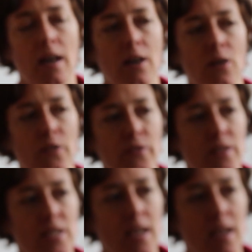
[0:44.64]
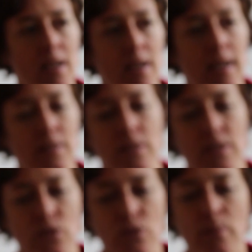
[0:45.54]
on the day. And
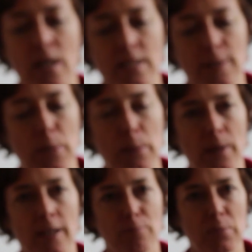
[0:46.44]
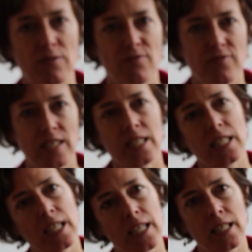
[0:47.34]
the Umati people have been
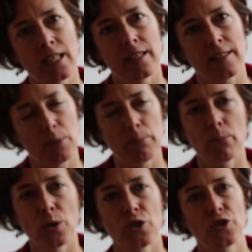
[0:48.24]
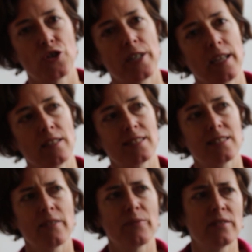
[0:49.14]
feeding in, they've been monitoring in
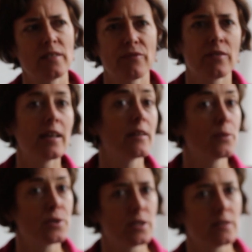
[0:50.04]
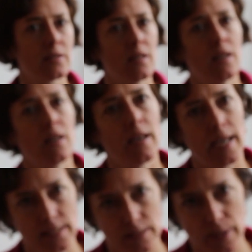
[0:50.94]
7 different languages
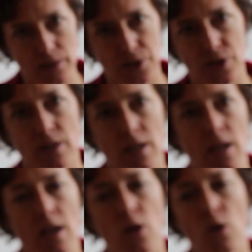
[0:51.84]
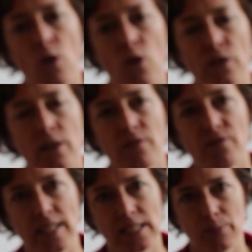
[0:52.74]
hate speech on
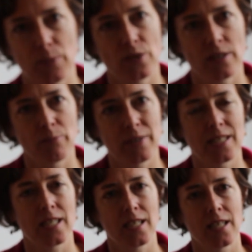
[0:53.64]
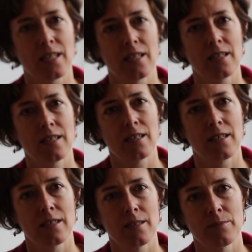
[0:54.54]
Facebook in particular.
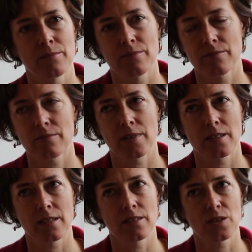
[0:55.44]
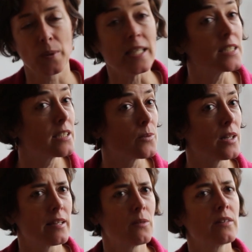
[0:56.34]
I think tweets as
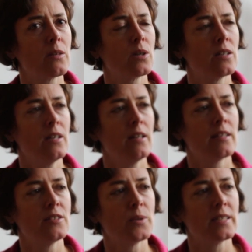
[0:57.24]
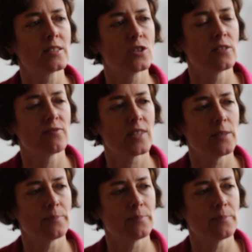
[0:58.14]
well. They're doing sort of